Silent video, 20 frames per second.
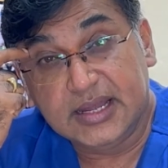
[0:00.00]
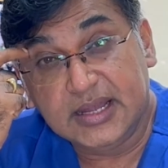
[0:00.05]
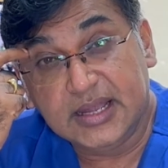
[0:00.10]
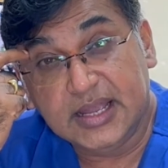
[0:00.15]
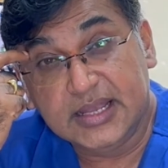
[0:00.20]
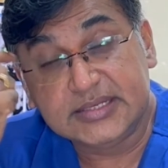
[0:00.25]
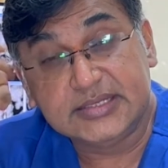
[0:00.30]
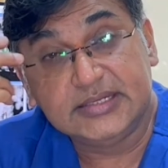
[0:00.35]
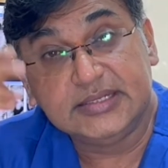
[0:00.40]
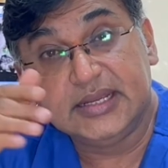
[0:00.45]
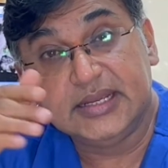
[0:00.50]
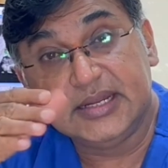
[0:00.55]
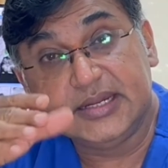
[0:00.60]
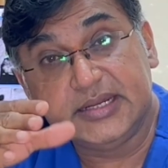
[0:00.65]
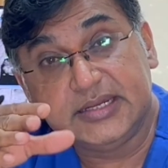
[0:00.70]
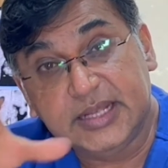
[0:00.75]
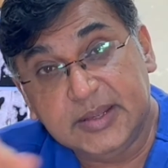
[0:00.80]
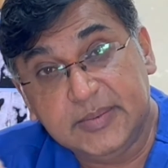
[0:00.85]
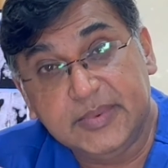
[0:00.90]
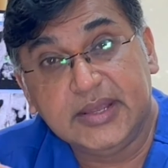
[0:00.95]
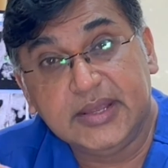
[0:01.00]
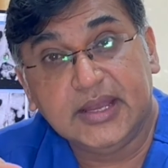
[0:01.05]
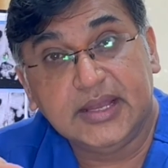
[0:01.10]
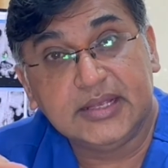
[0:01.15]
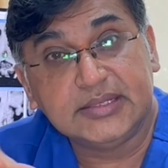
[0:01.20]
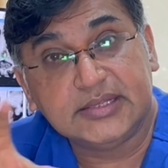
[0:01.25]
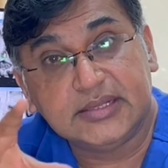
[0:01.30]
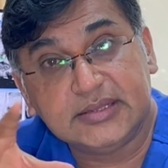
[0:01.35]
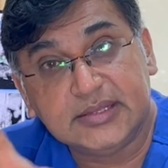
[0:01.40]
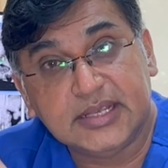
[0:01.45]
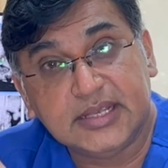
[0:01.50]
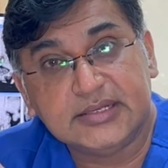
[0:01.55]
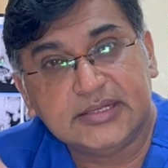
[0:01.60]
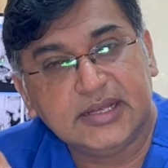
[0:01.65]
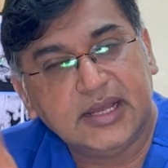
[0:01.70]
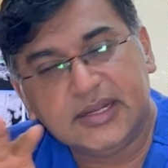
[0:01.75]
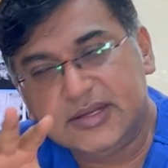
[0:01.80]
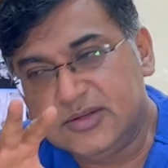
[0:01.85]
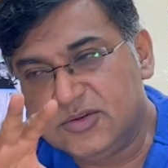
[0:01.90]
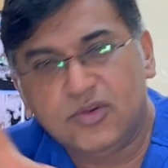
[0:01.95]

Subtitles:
STN, DBS and things like that.